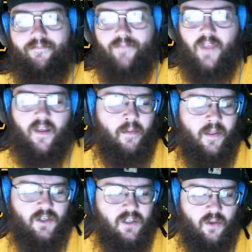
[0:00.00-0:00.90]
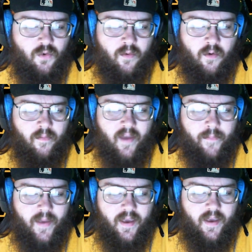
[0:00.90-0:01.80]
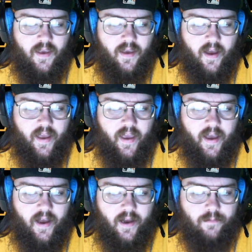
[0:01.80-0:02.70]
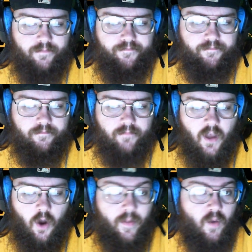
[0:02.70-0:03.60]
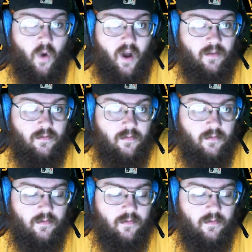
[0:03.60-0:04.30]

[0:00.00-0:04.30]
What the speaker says: I mean, there's another rumor maybe a Obi-Wan